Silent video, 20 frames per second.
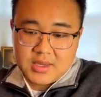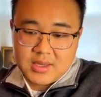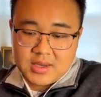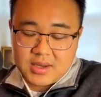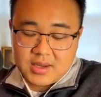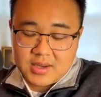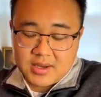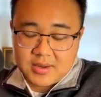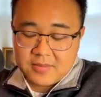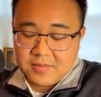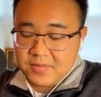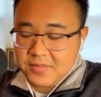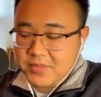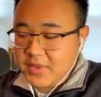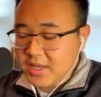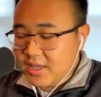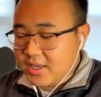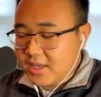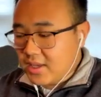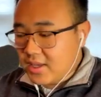Um,
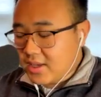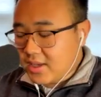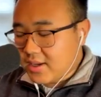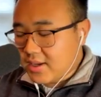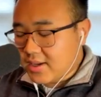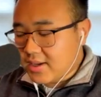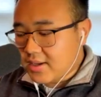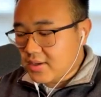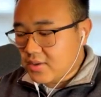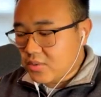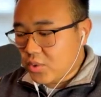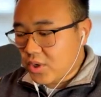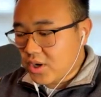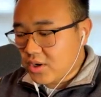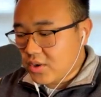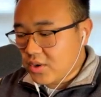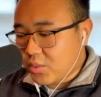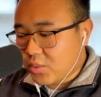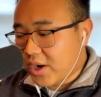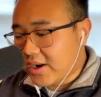uh,
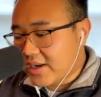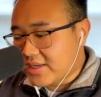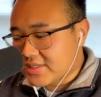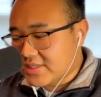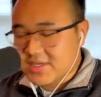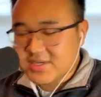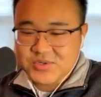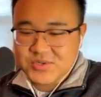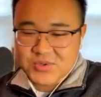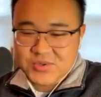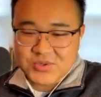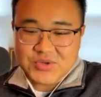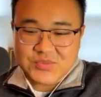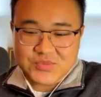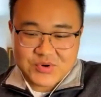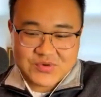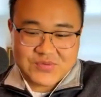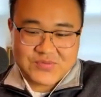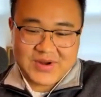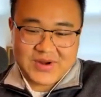where, whereas under
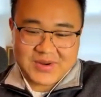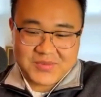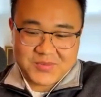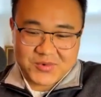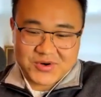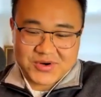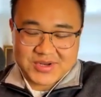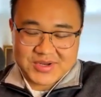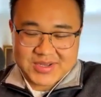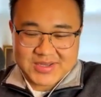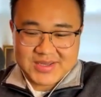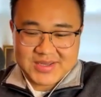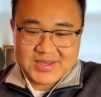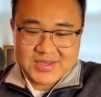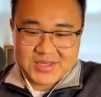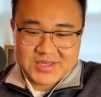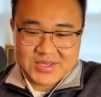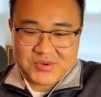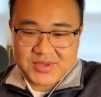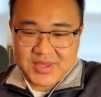liberal framework,
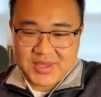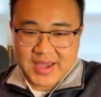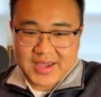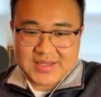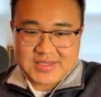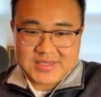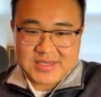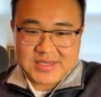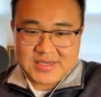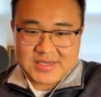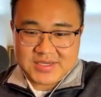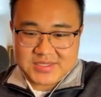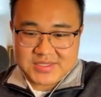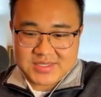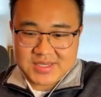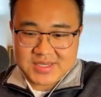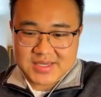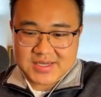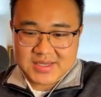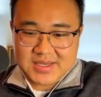you know, the idea is
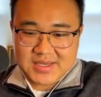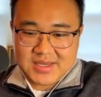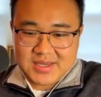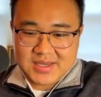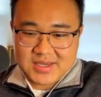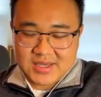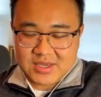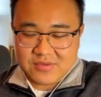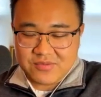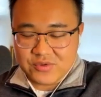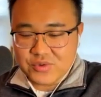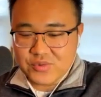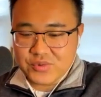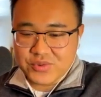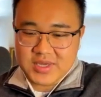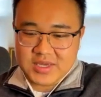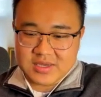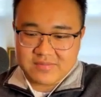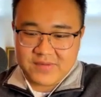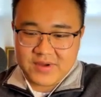that if you
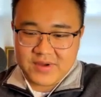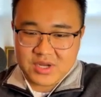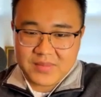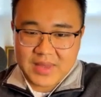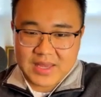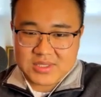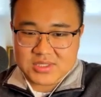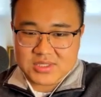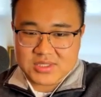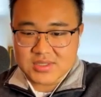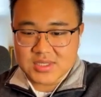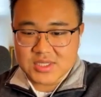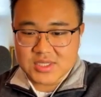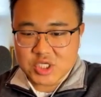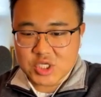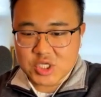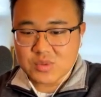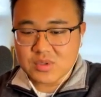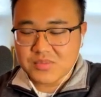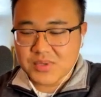think fundamentally
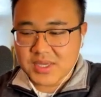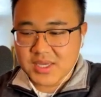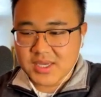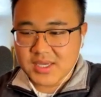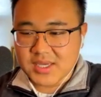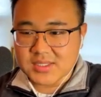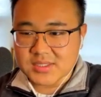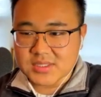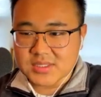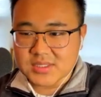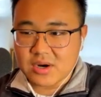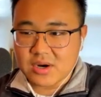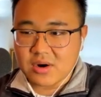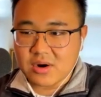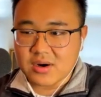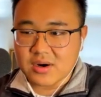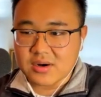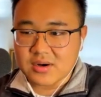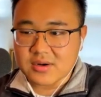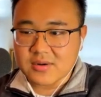human beings
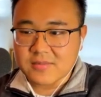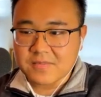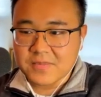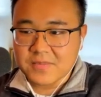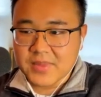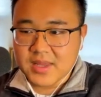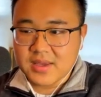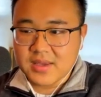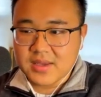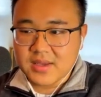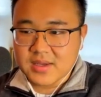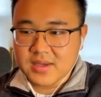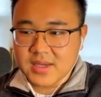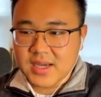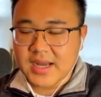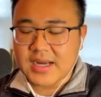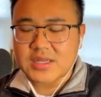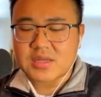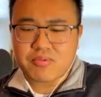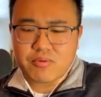are
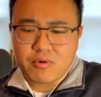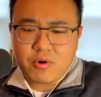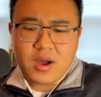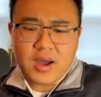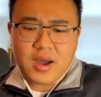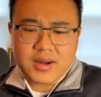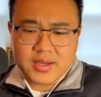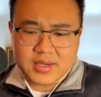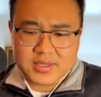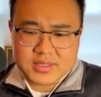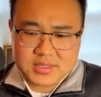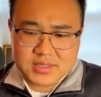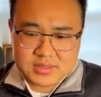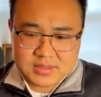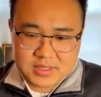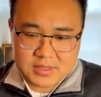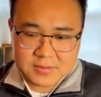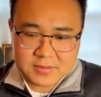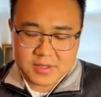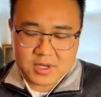kind of the product
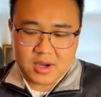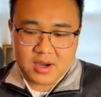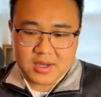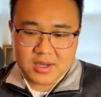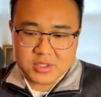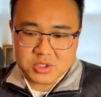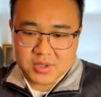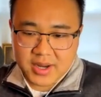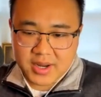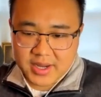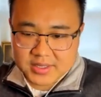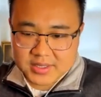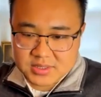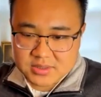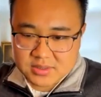of a contract,